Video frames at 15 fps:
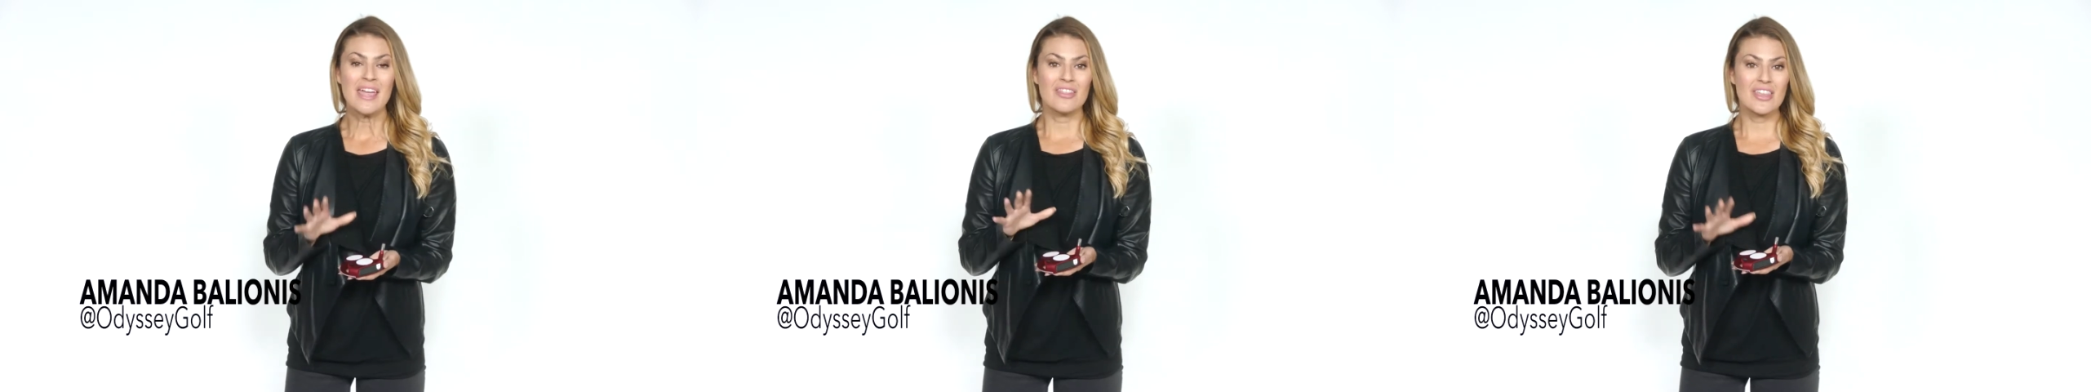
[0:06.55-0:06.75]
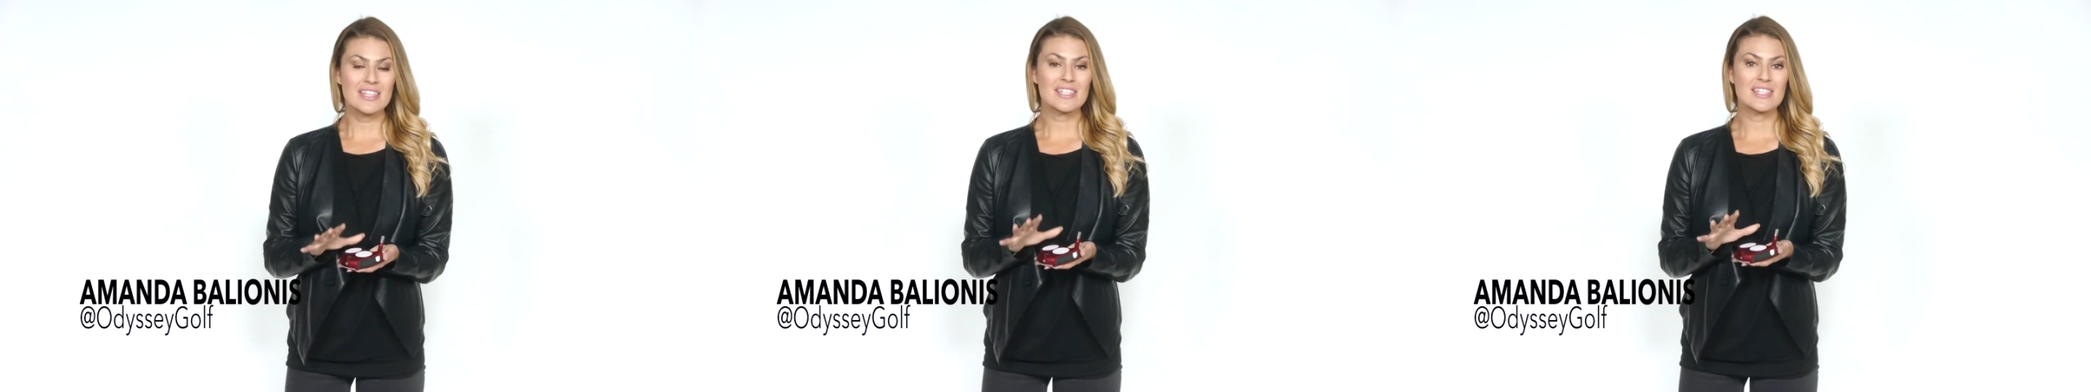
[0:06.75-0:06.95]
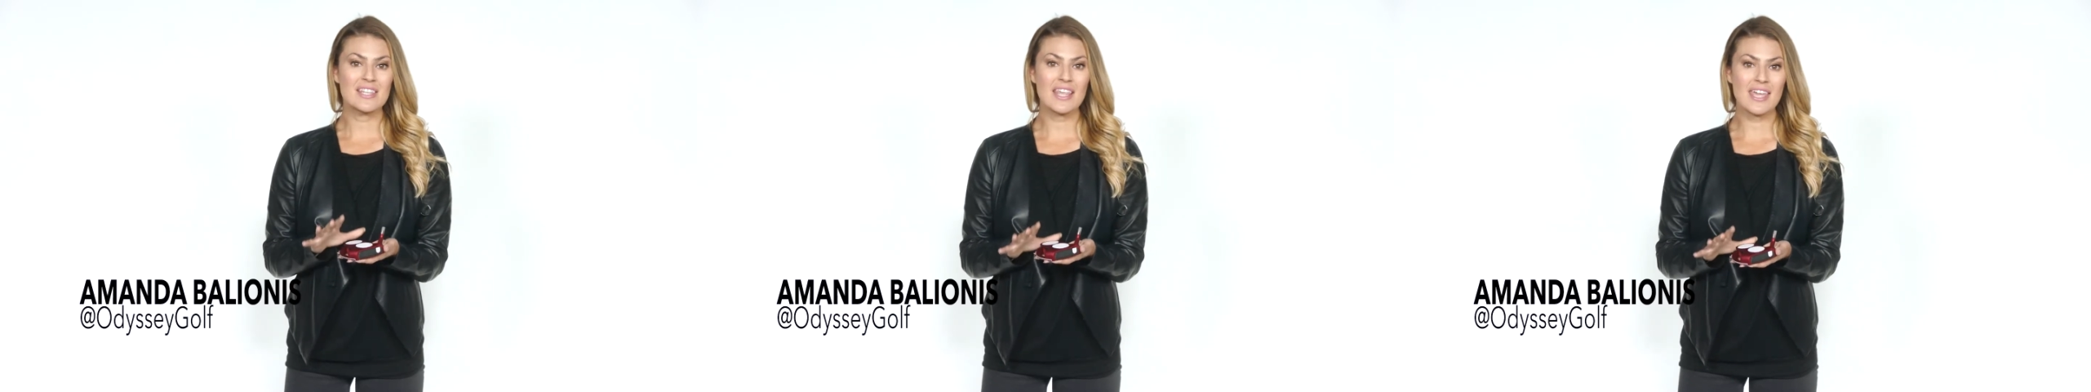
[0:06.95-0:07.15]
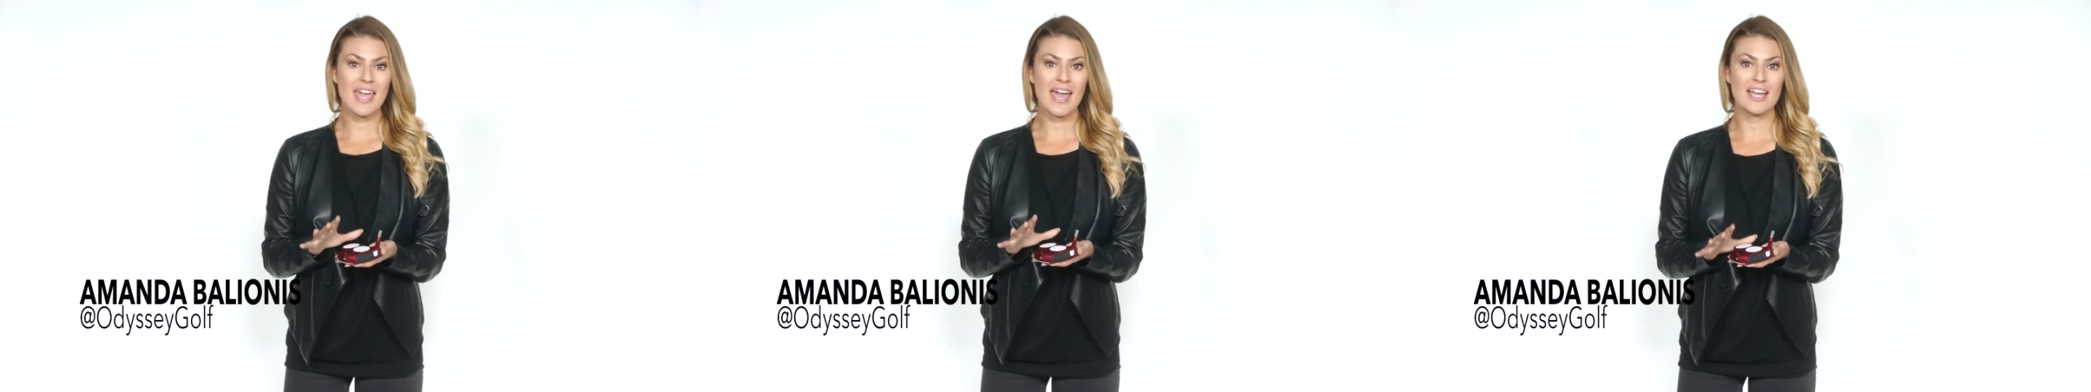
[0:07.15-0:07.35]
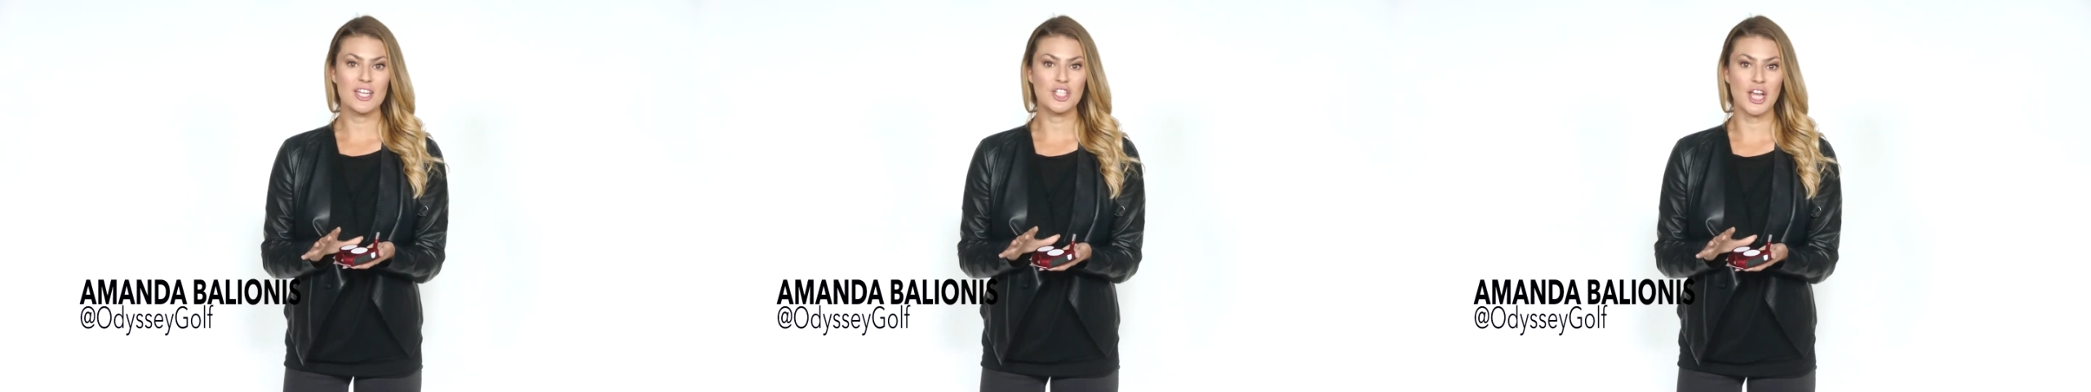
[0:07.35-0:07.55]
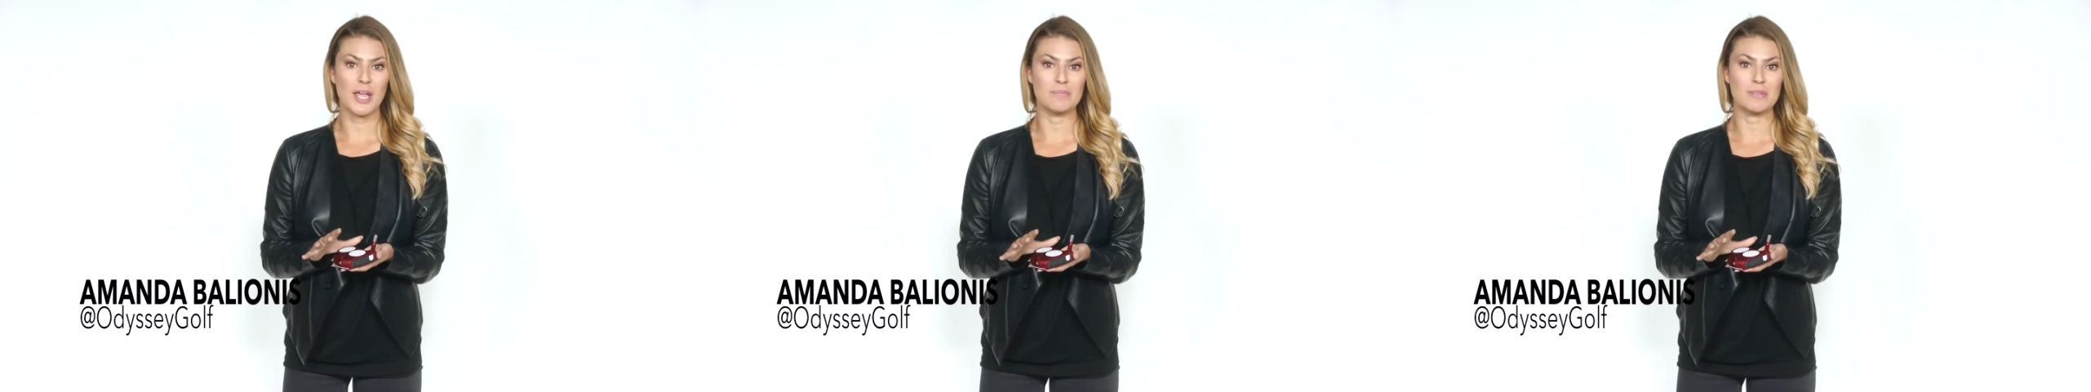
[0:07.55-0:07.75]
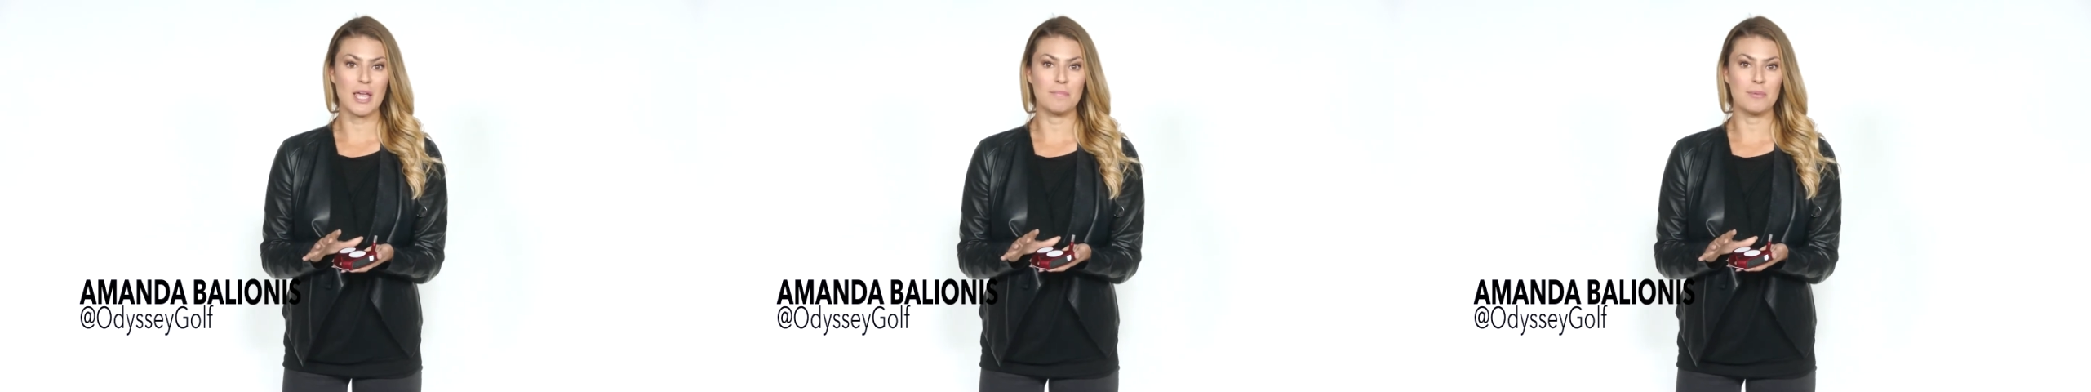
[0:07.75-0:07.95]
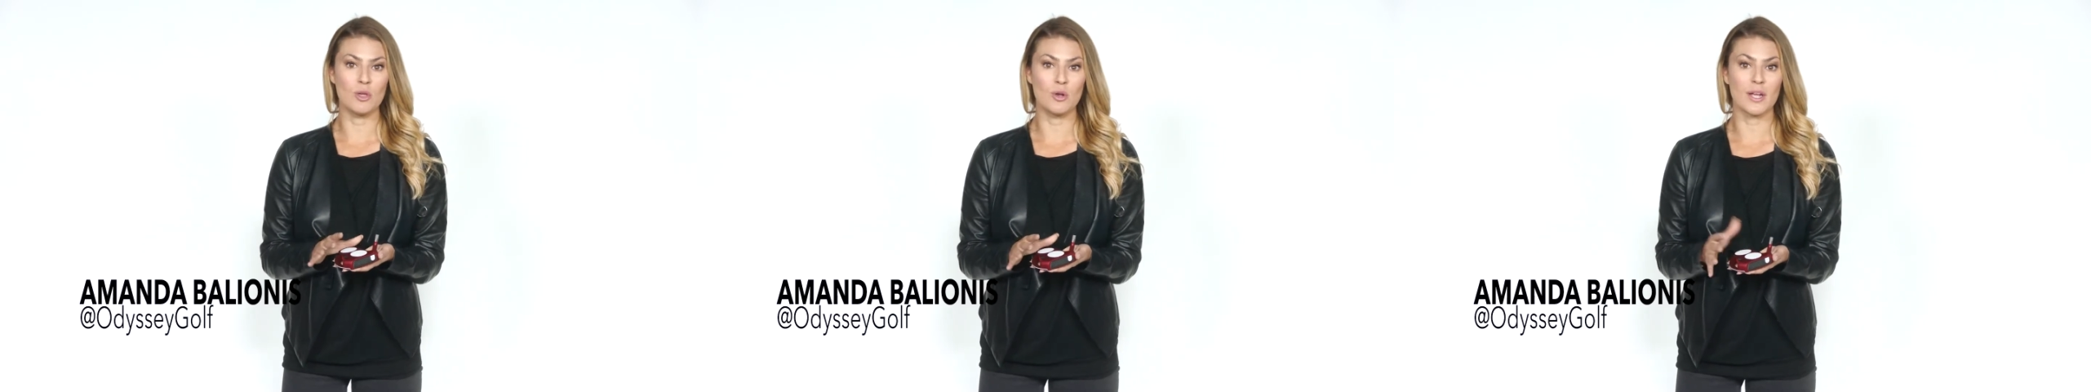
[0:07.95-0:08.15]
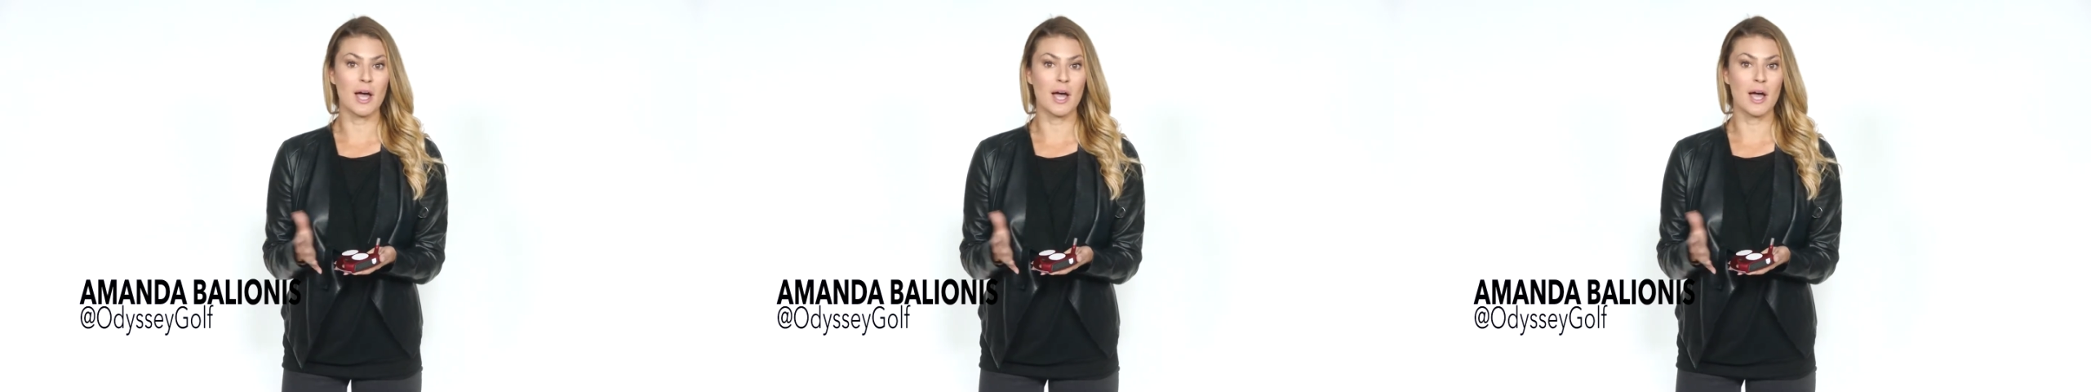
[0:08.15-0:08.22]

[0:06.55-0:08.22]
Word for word: this sleek head shape debuted